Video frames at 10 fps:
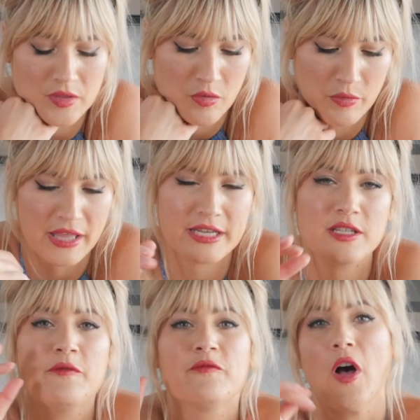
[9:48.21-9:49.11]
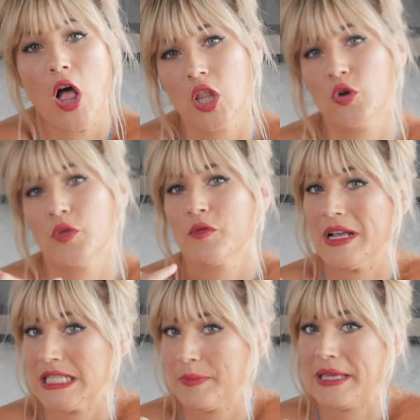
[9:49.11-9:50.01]
we like to follow the
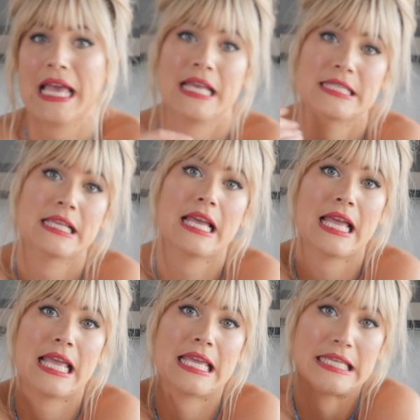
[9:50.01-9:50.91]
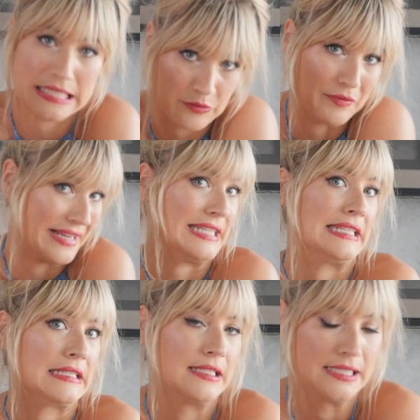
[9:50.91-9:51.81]
recipe as it is written.